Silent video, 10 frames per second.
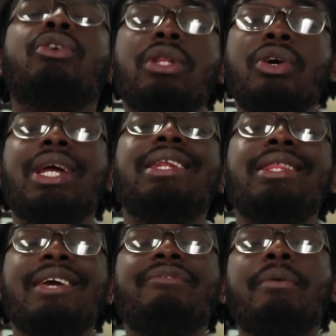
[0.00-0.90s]
or learned
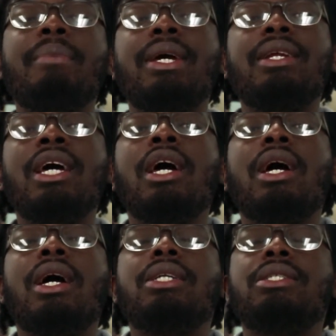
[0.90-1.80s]
anything from it,
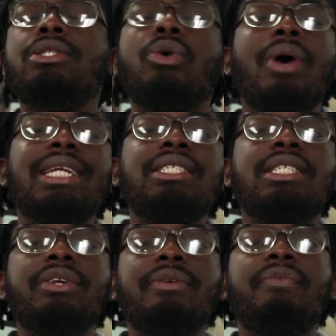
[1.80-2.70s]
just go ahead and
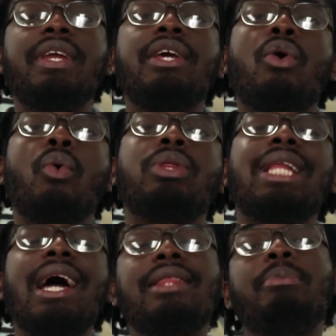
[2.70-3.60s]
share the video.
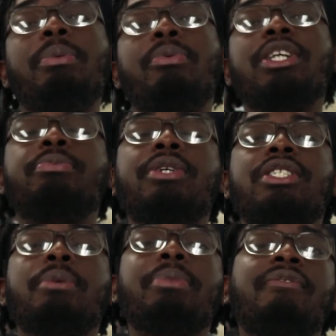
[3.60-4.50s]
Let other people
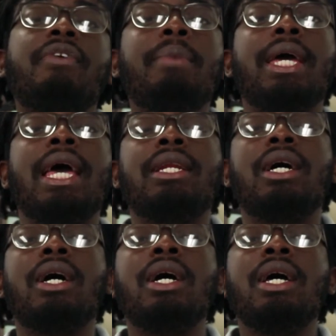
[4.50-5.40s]
experience something from it and
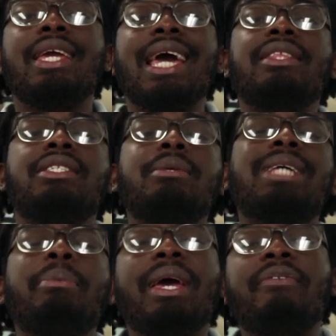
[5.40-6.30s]
gather some
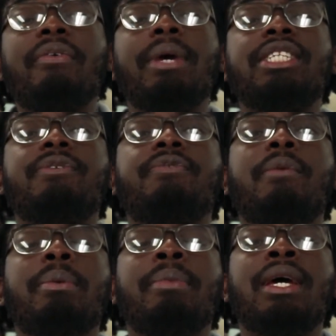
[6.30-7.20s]
type of information
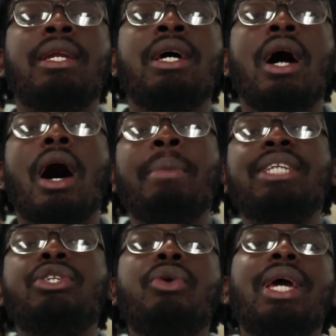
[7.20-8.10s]
from it, man.
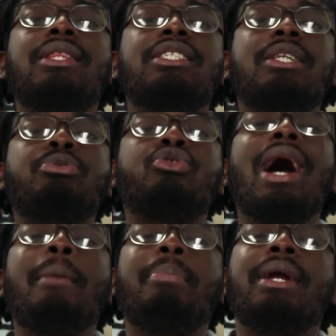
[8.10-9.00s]
Make sure you hit the
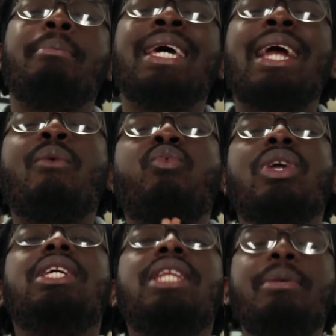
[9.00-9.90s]
subscribe button, man. I
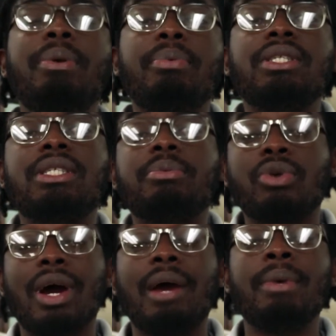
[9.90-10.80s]
really need people to
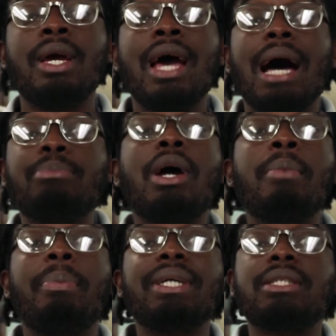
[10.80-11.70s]
subscribe. I'm trying
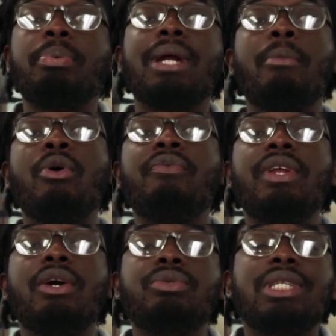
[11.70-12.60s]
my best to put out more
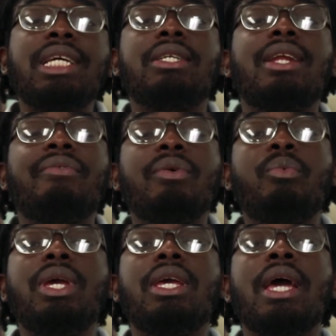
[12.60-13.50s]
videos each and every
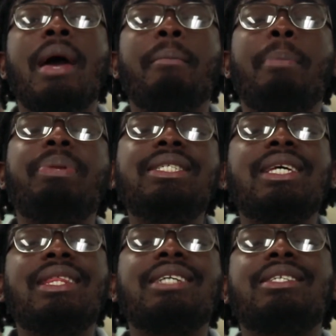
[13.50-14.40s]
week, but please
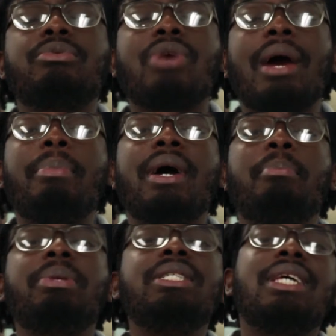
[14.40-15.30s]
hit that subscribe
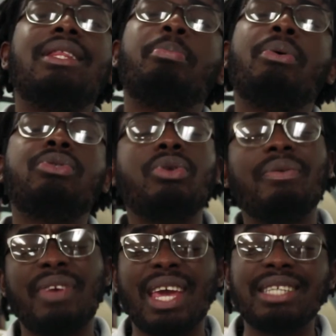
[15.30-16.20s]
button. Please hit the post
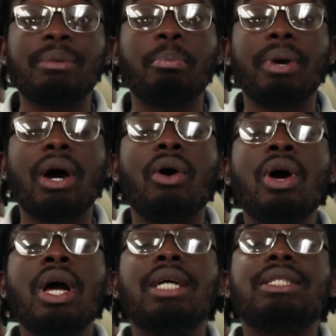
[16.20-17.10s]
notification
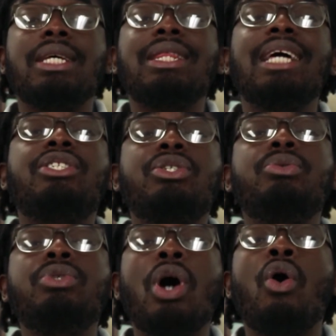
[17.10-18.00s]
bell to let
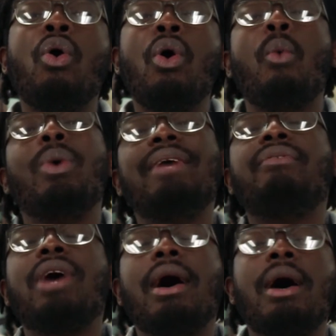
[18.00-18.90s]
you know
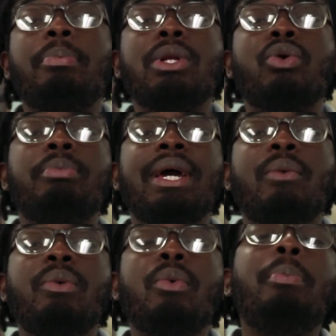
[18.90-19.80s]
whenever I upload,
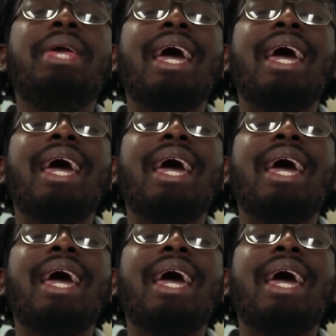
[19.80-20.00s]
man. We will be